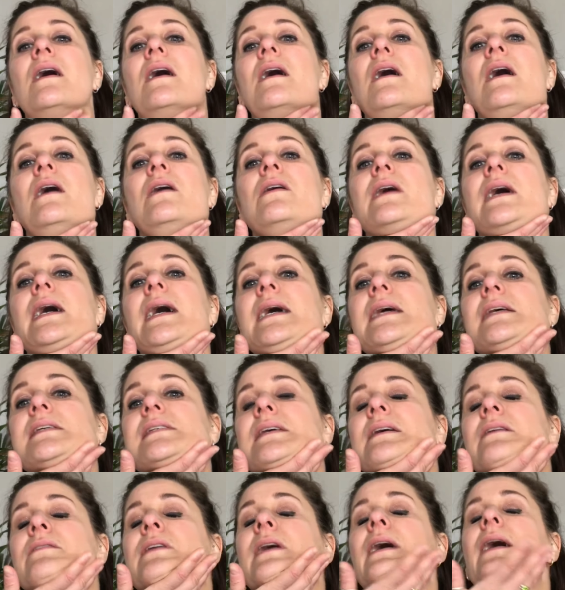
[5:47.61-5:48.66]
Okay,
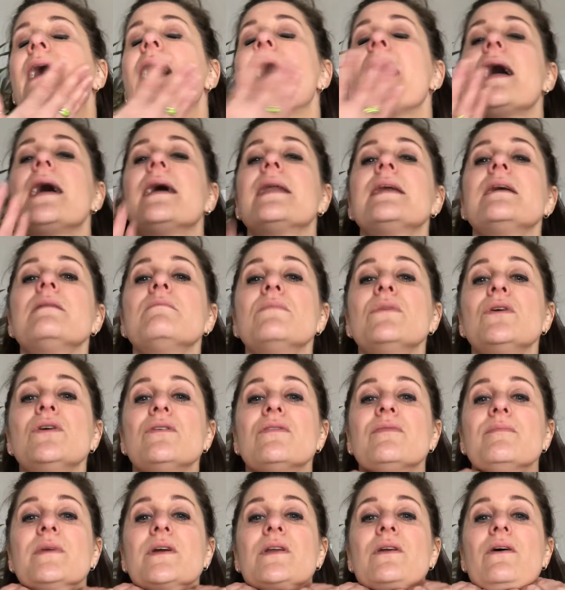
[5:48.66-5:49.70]
so now any
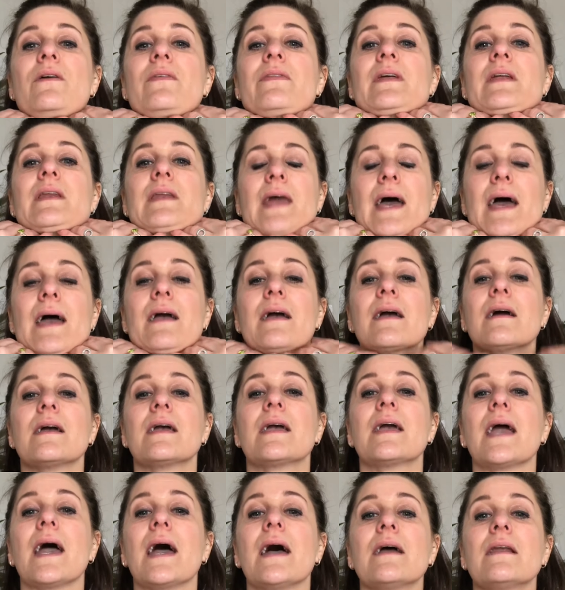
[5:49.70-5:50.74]
movement on the neck,
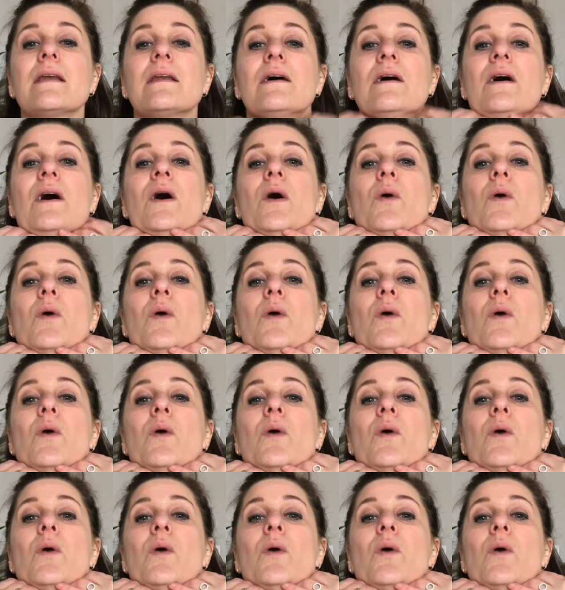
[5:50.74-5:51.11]
again,